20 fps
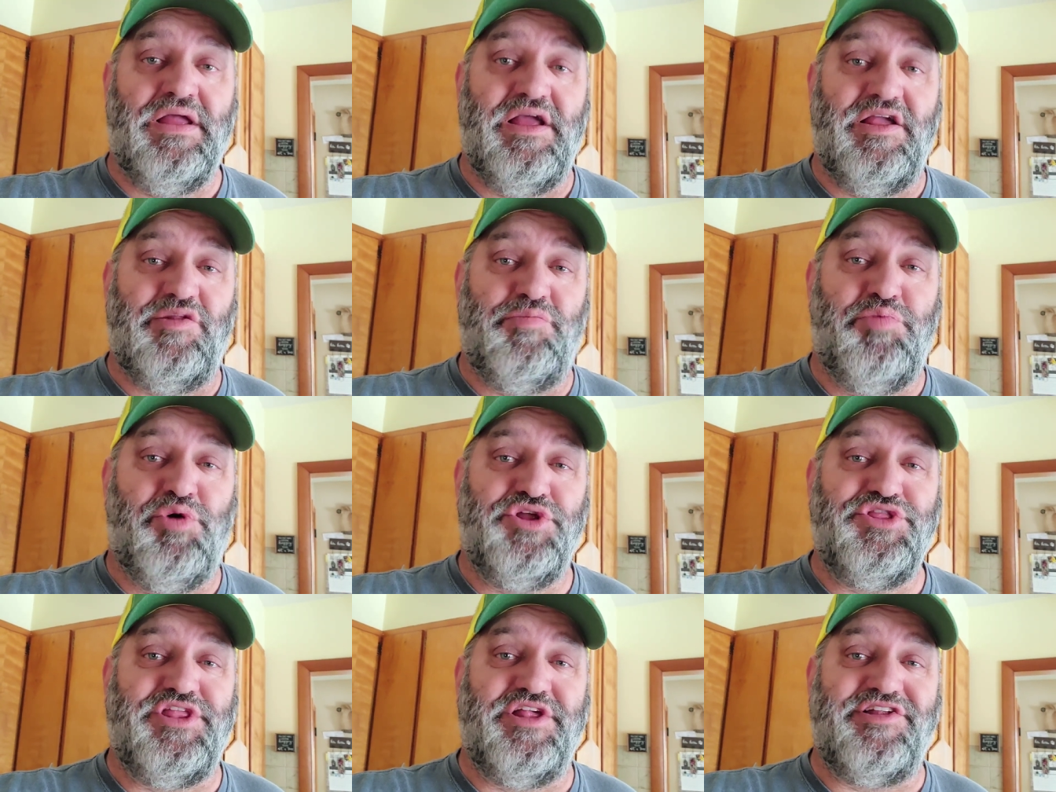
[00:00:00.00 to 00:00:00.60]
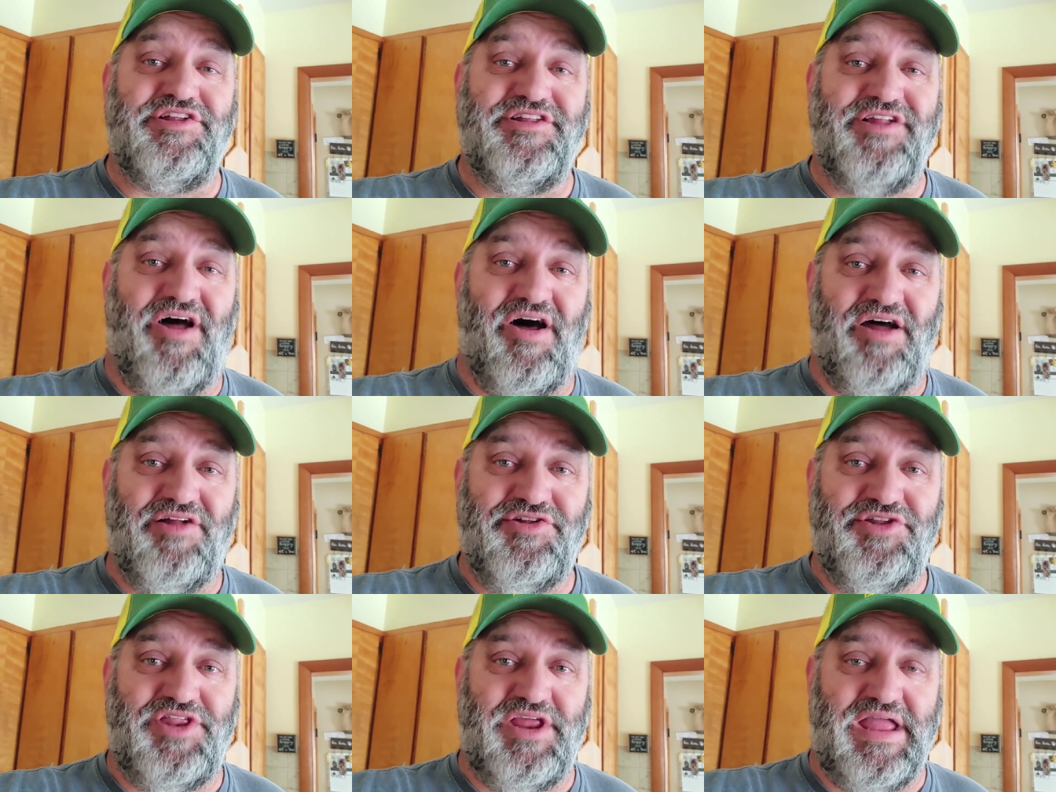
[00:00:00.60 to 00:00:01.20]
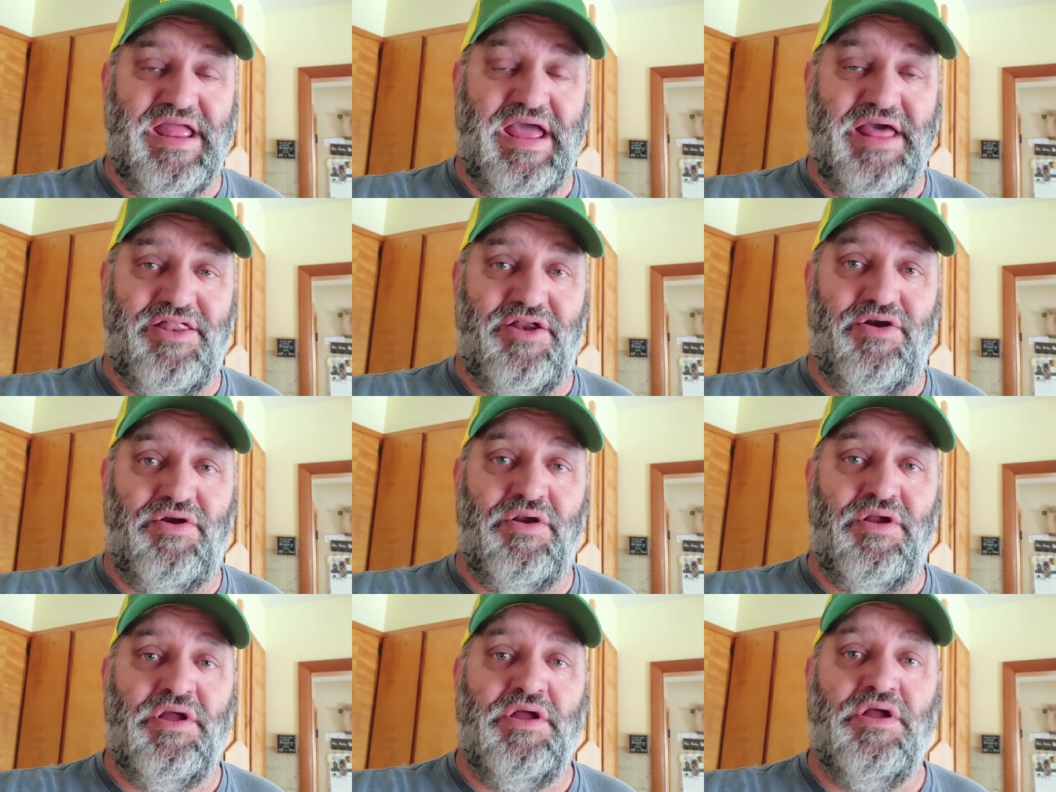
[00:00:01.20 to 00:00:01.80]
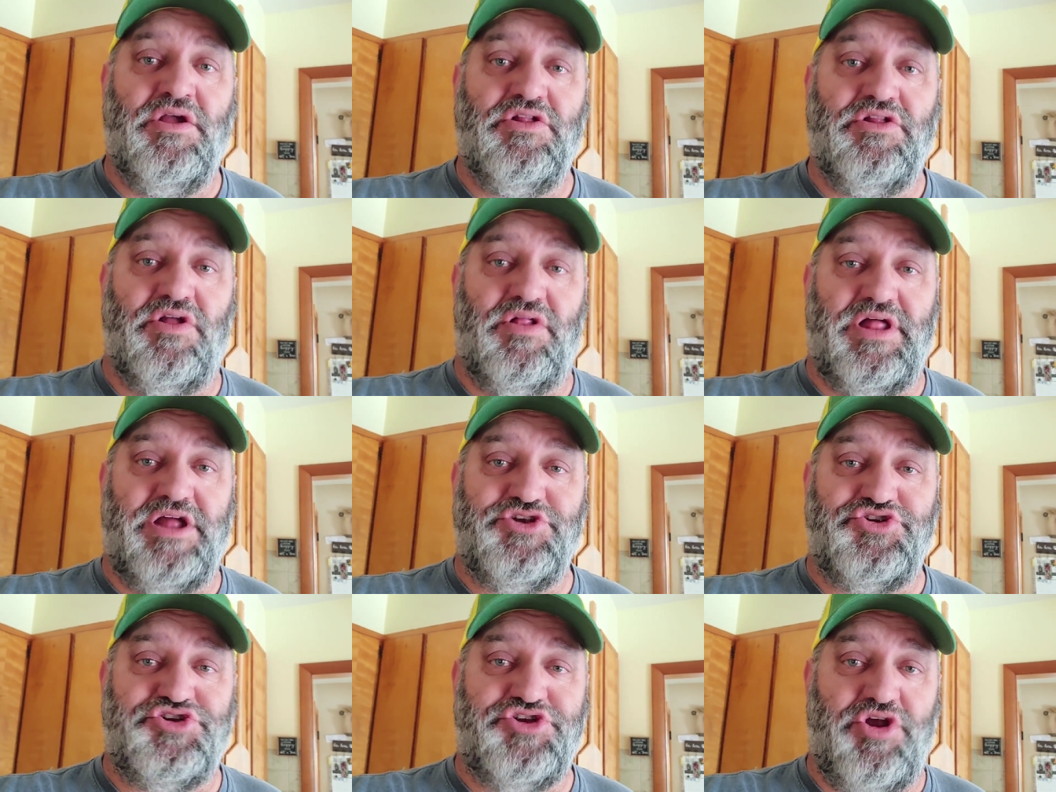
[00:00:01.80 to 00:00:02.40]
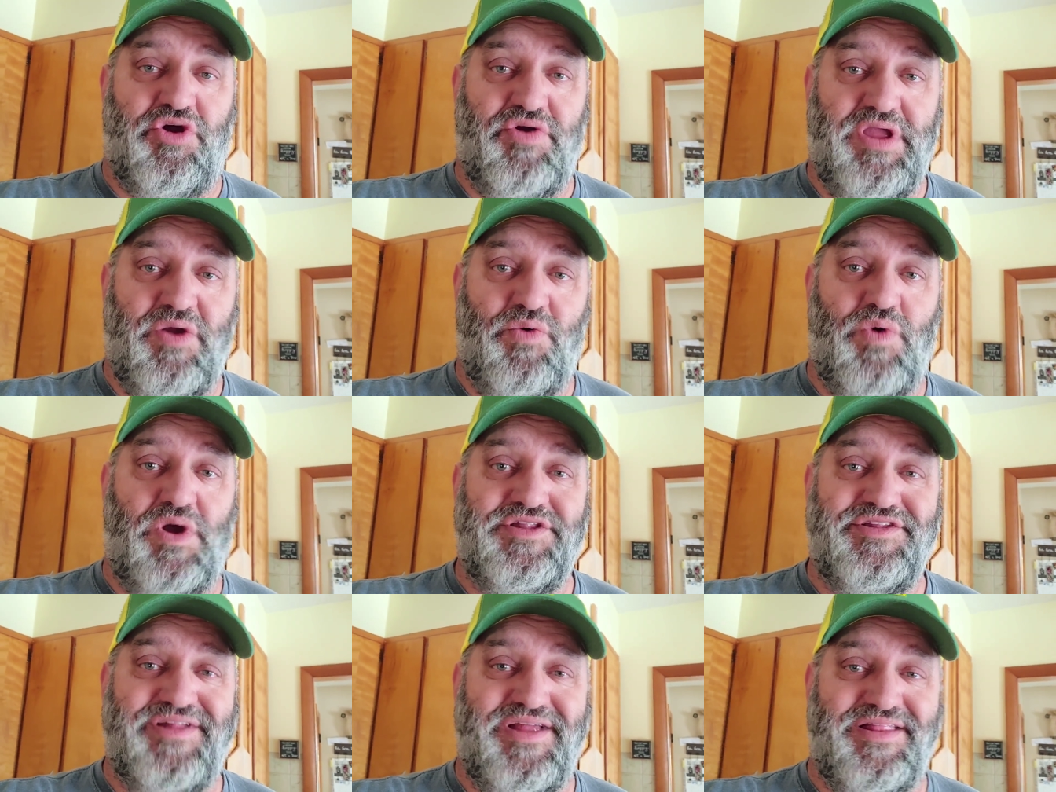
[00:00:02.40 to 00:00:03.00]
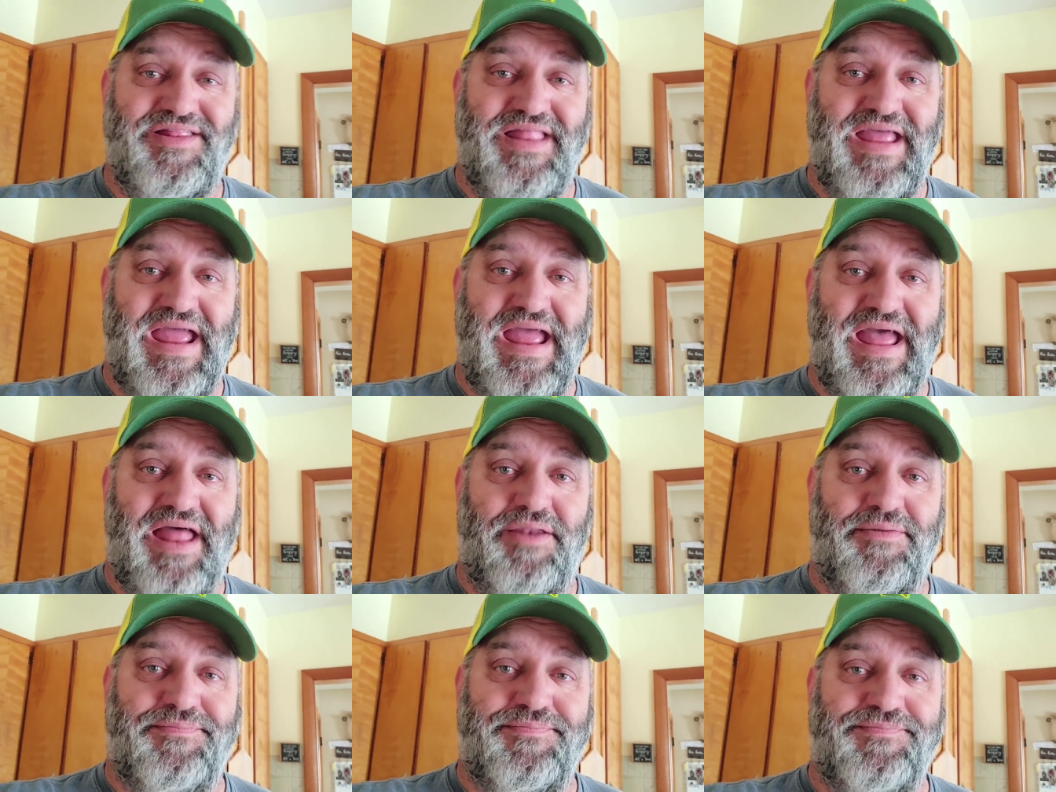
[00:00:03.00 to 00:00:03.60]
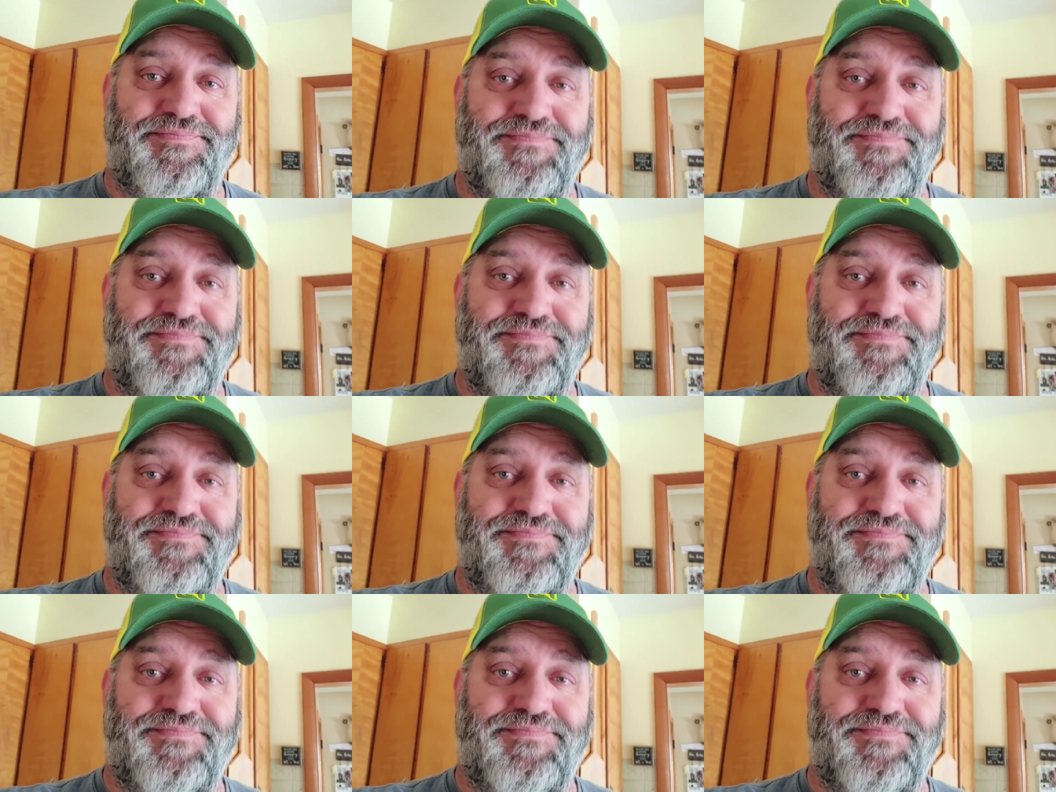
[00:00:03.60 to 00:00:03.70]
is put the sauce together. So let's show you what's in that.